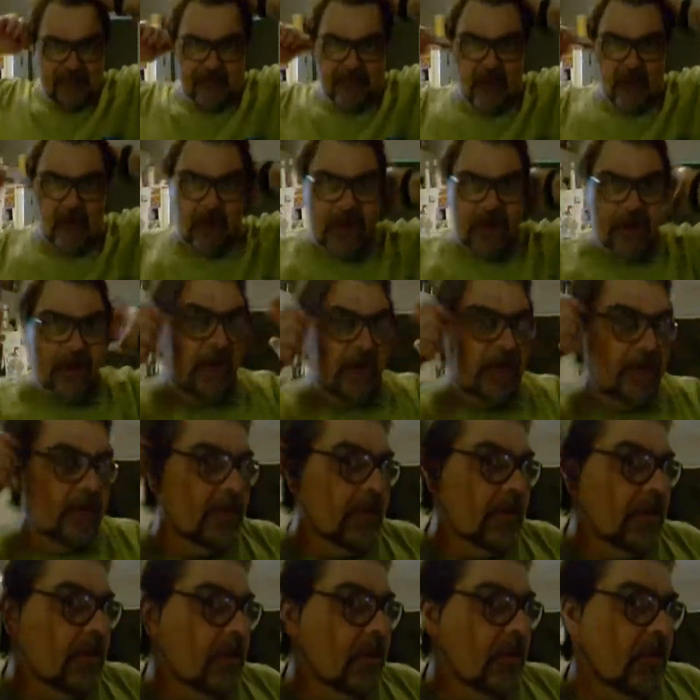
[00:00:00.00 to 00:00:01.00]
for you.
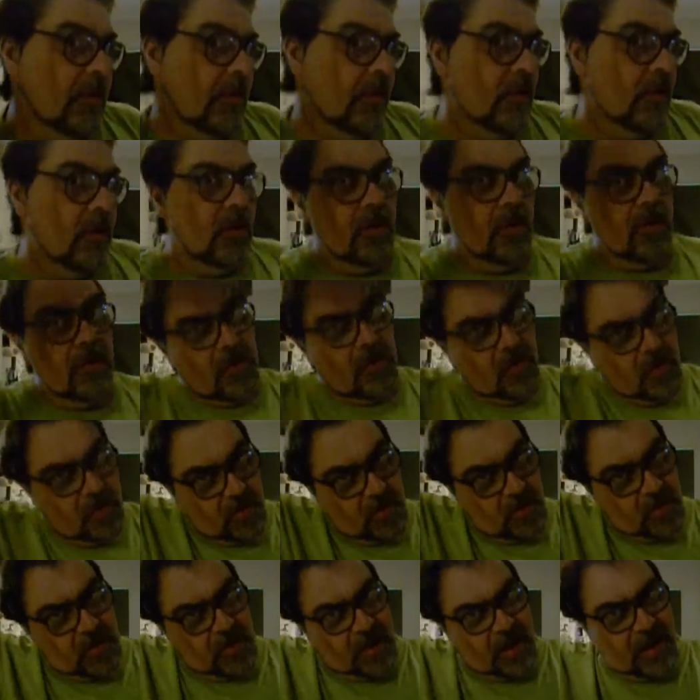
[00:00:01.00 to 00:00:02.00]

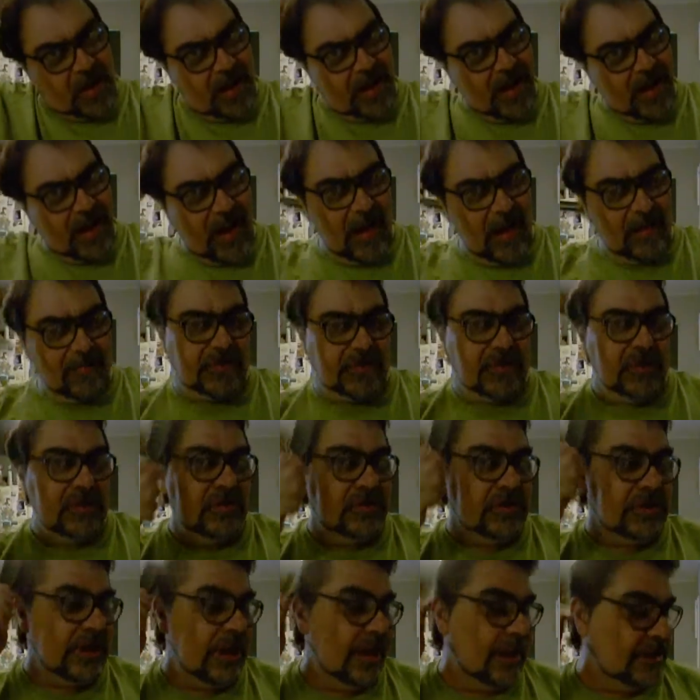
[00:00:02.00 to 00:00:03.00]
Oh, I'm too
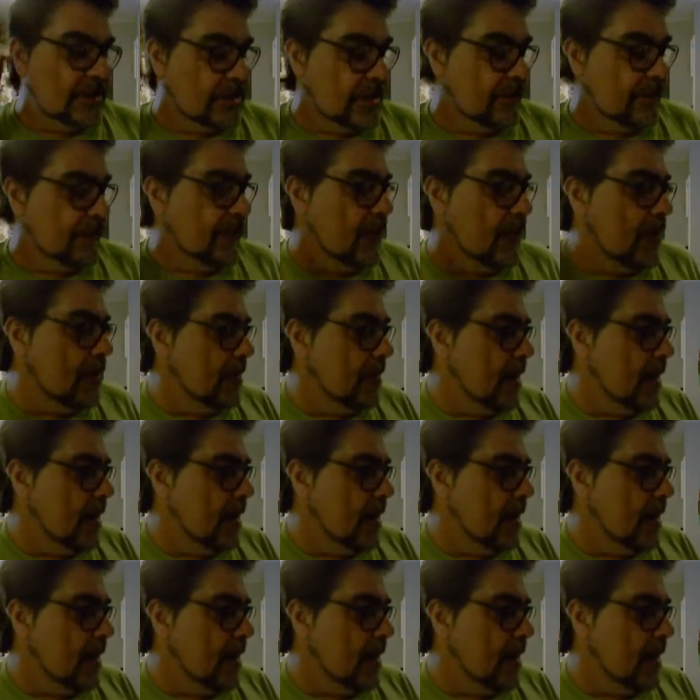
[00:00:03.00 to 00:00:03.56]
sexy for